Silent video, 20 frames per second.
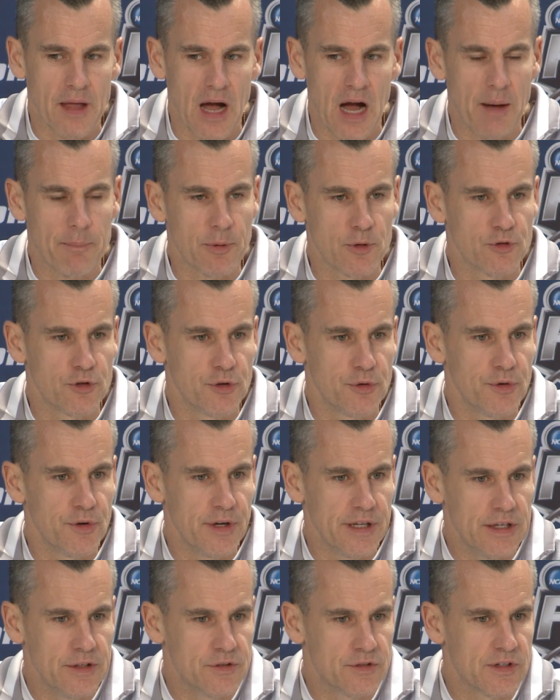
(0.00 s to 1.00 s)

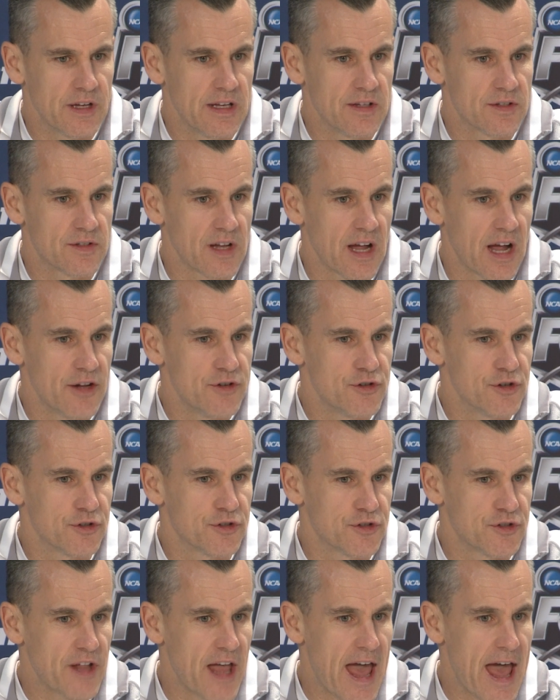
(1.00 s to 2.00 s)
opportunities inside your
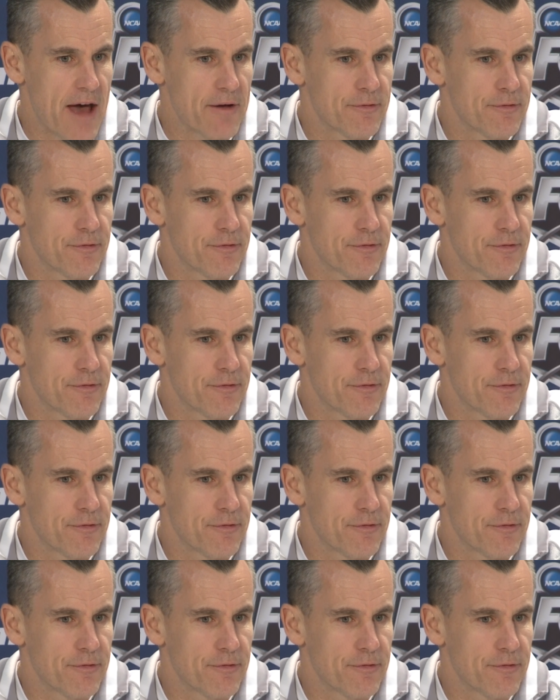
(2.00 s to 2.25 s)
staff